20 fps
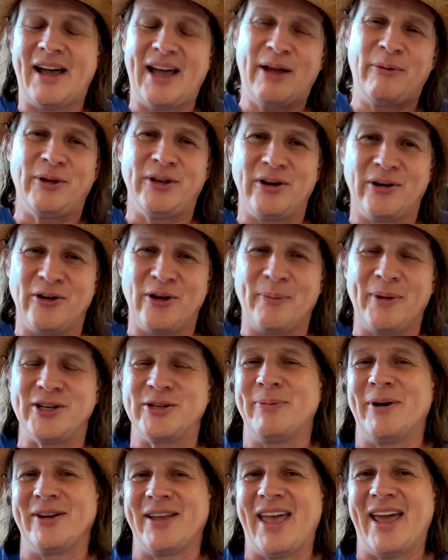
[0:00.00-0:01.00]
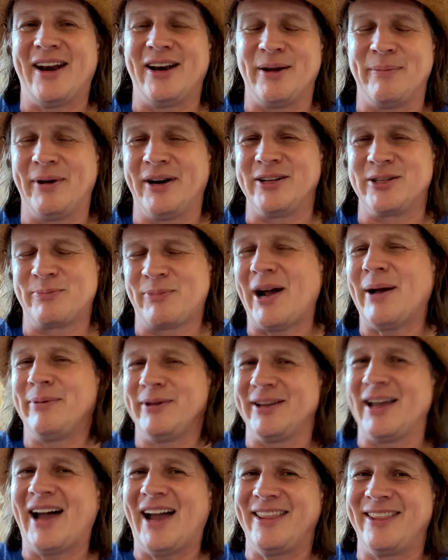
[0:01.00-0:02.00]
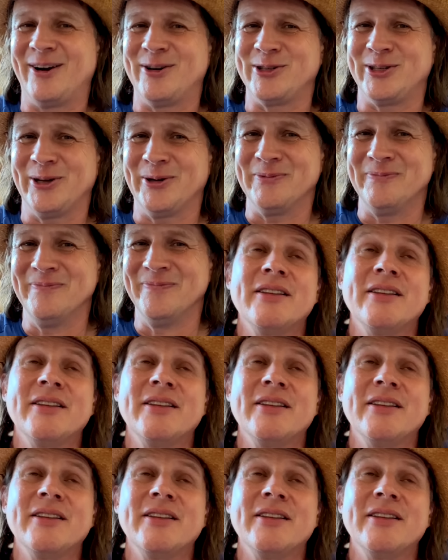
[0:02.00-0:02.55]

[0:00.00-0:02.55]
I really don't know much about Canada, but it's probably high there too.